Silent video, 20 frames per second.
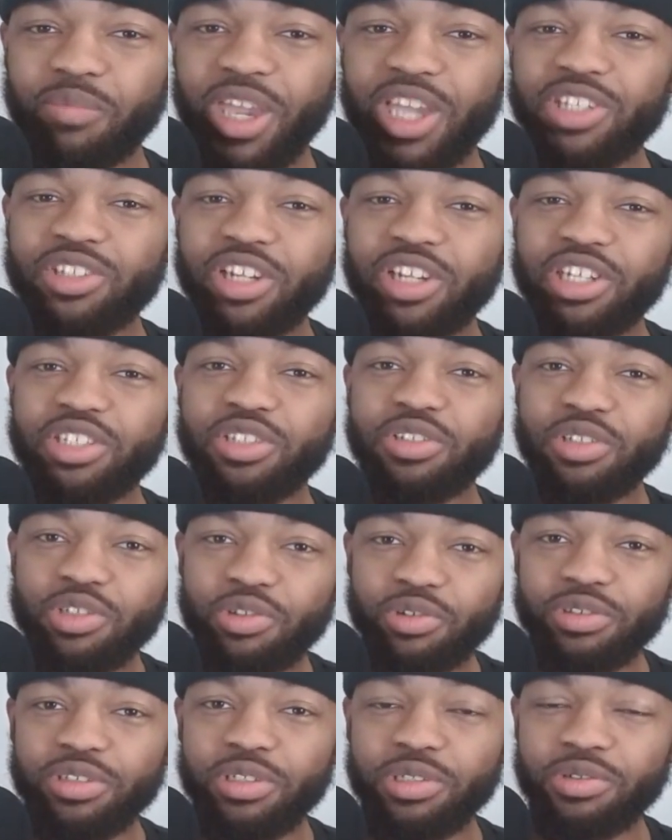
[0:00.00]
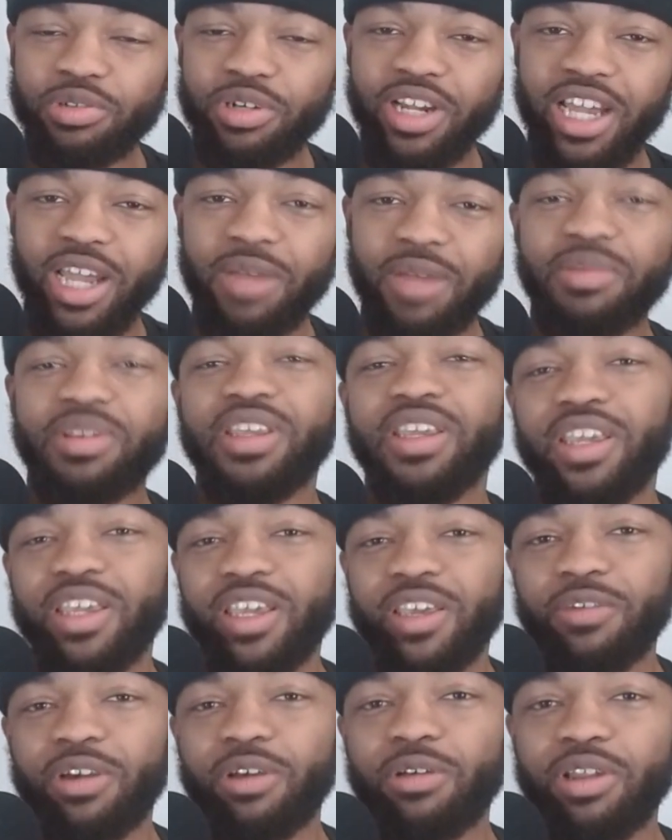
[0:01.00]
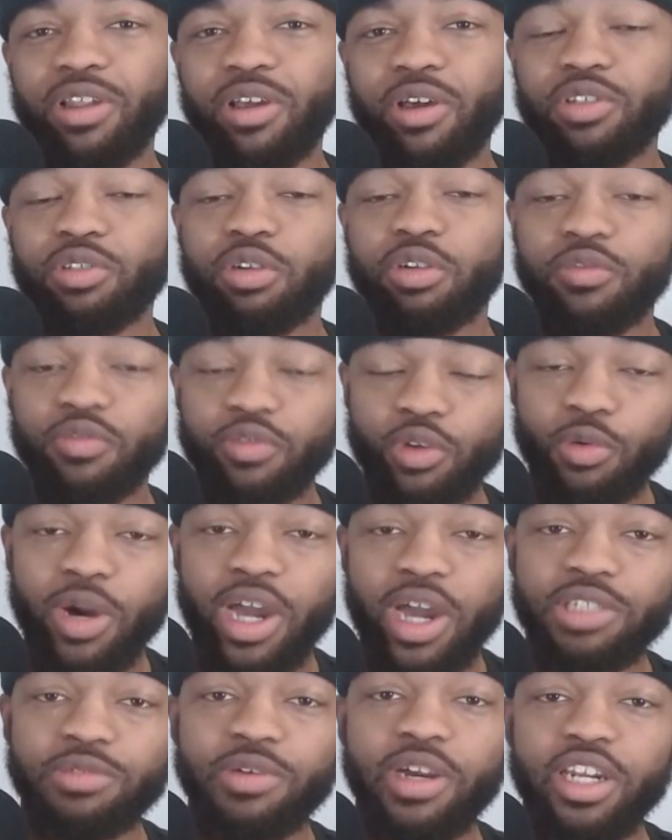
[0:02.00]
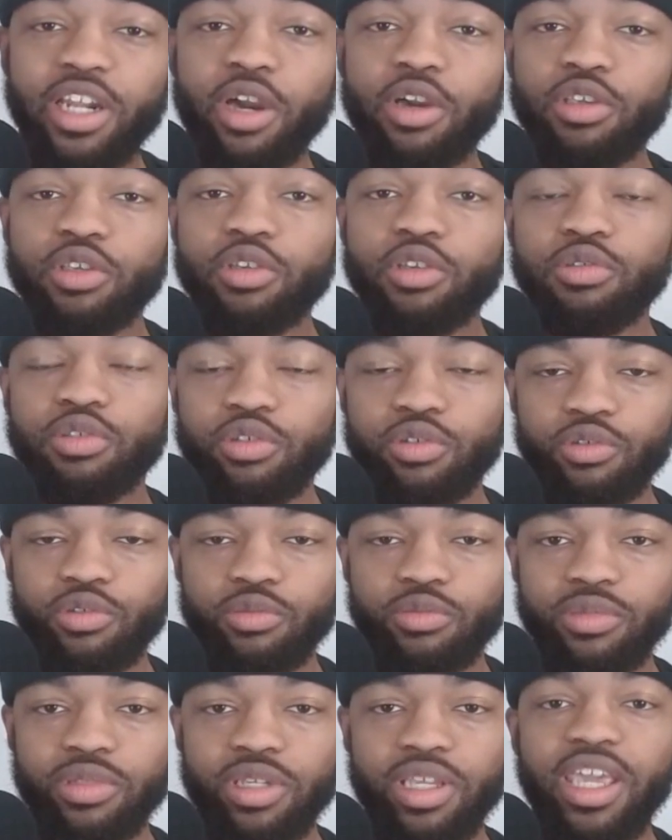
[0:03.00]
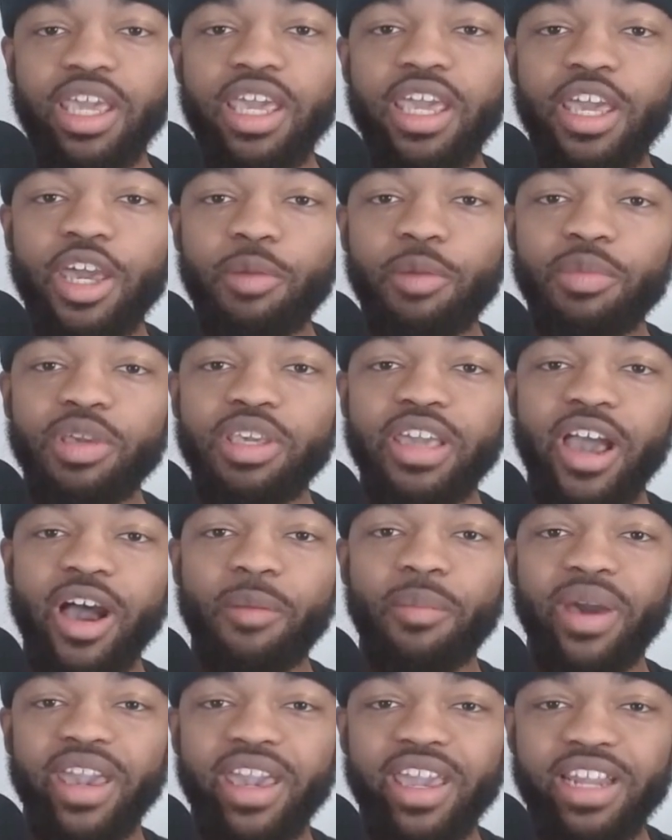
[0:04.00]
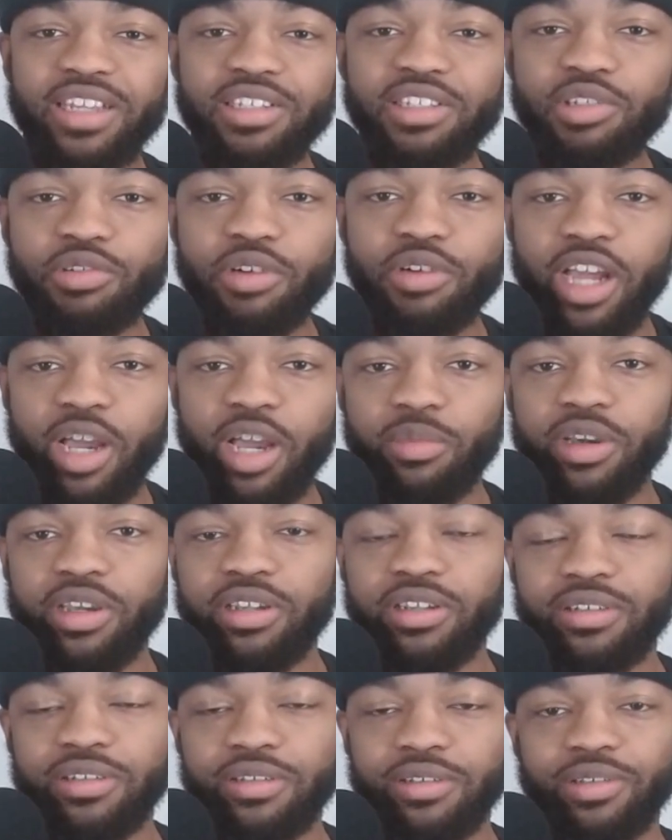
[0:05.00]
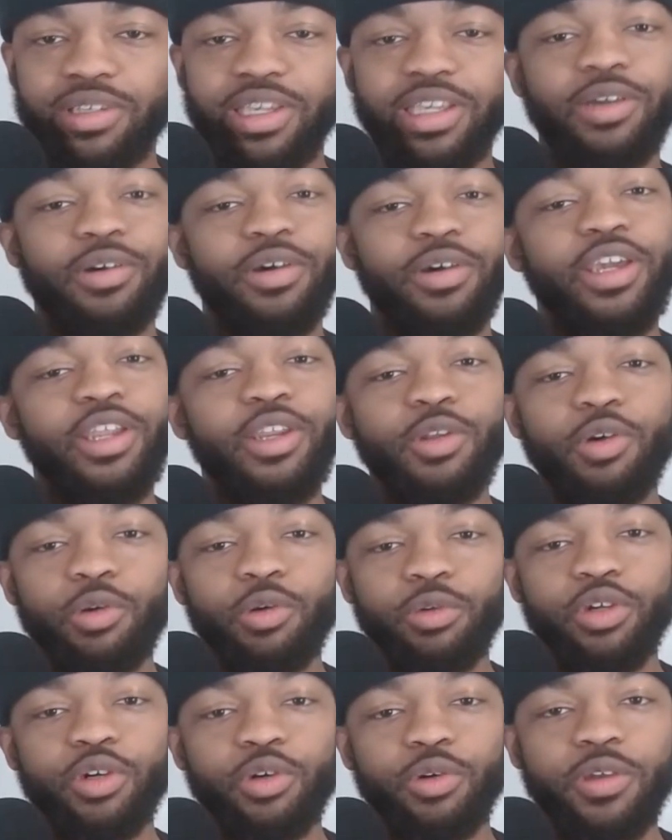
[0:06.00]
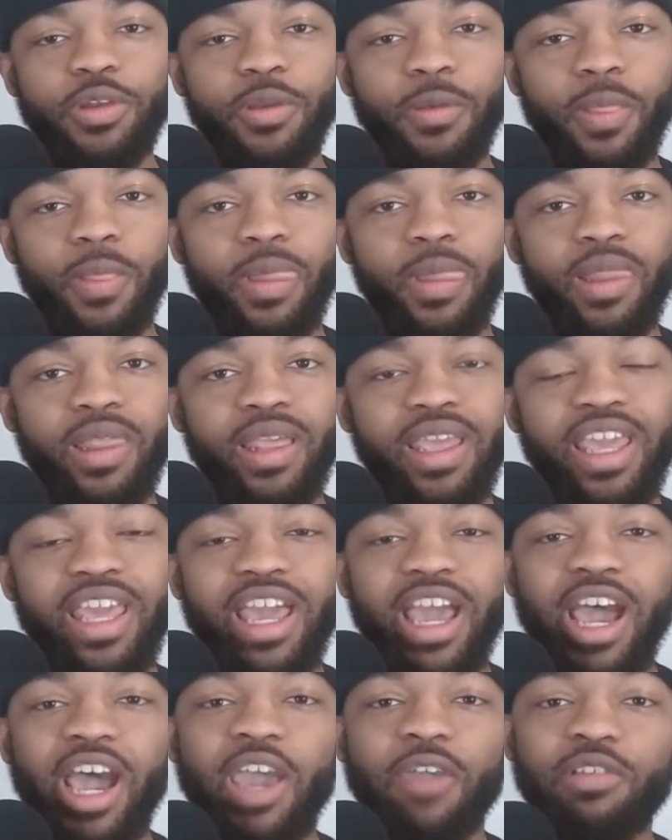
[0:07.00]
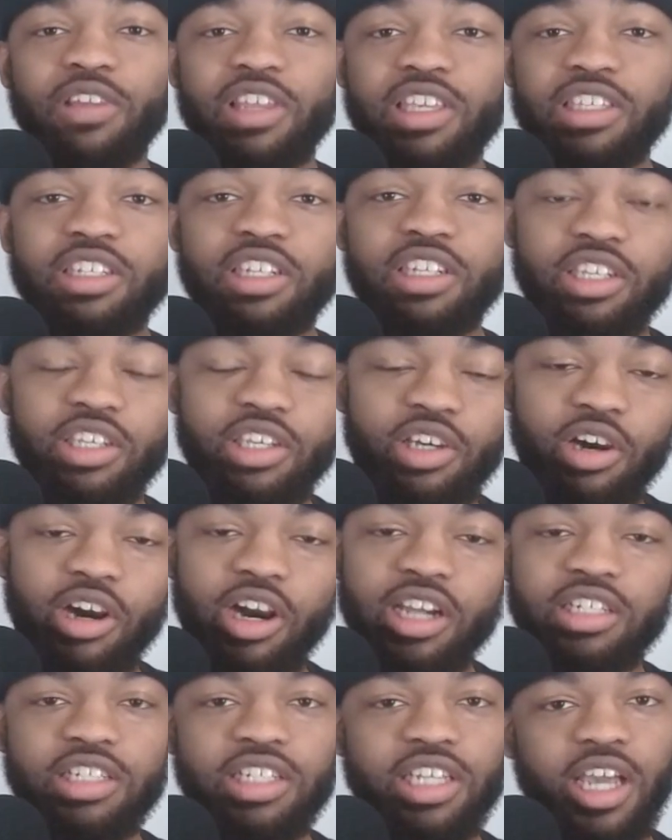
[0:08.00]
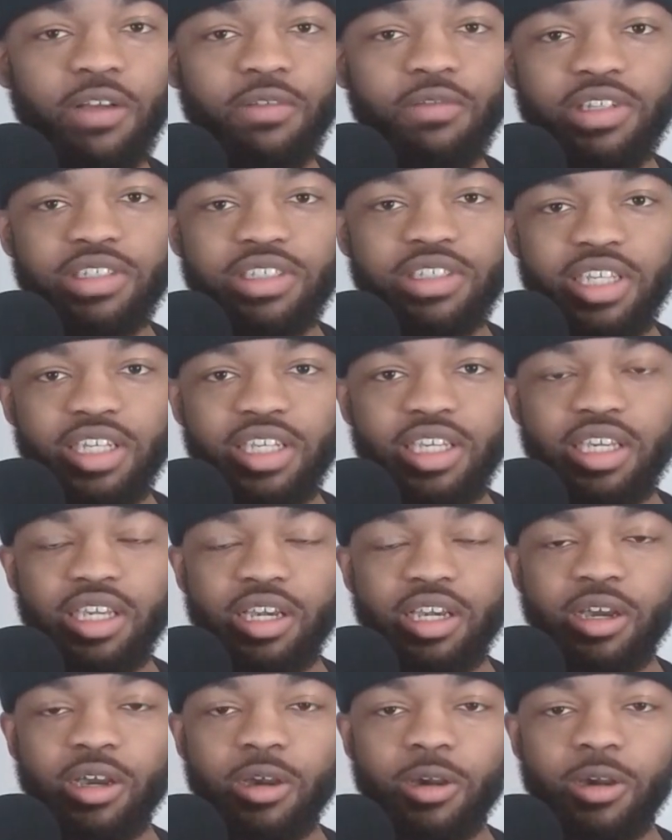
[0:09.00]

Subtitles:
Make sure that you subscribe and follow along. So if you watch right now on YouTube, help me out by hitting the subscribe button. Go ahead and do it real quick. If you're listening in your car, chill out for a second.